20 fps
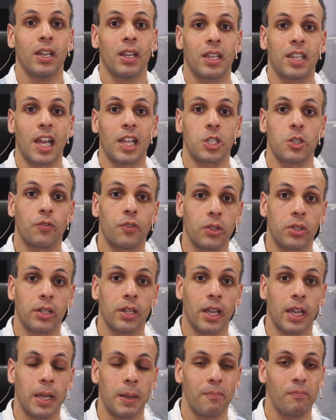That's it for
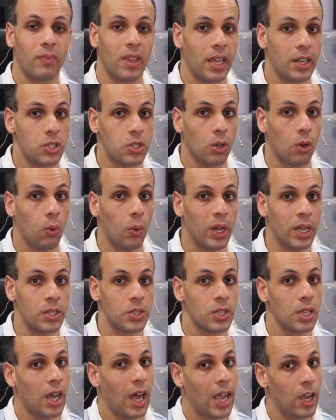today, and as
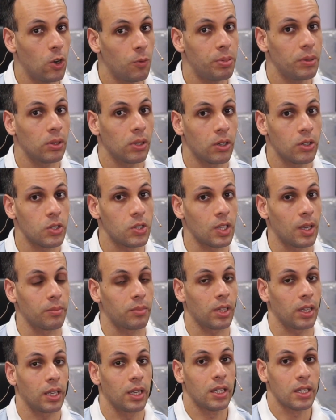always, I hope you learned
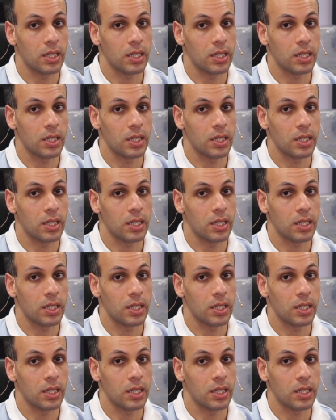something.